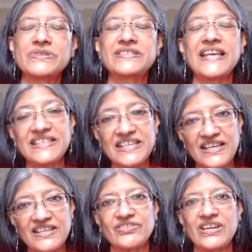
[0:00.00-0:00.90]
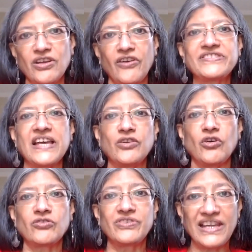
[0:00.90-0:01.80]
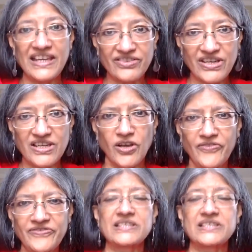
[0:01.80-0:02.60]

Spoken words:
presented as trade-offs are not really trade-offs,